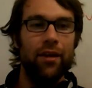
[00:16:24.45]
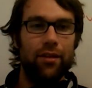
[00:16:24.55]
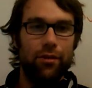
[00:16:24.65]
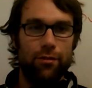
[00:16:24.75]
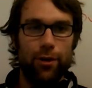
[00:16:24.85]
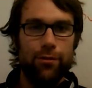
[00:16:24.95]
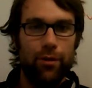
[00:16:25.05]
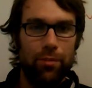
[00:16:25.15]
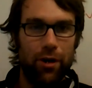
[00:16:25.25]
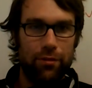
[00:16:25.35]
there's also
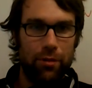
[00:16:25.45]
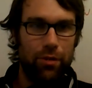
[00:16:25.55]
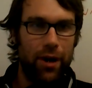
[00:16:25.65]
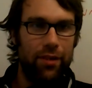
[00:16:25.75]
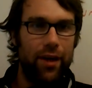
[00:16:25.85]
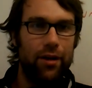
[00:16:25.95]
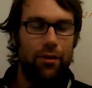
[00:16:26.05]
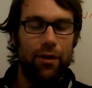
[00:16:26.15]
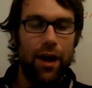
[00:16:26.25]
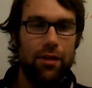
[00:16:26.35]
a part of your brain that
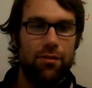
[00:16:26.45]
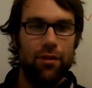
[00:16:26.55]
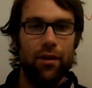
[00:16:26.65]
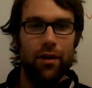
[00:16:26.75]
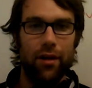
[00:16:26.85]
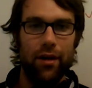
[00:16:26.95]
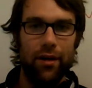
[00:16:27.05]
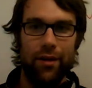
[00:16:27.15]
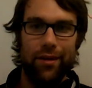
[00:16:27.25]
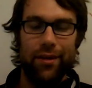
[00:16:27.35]
creates,
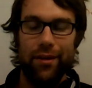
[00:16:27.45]
uh,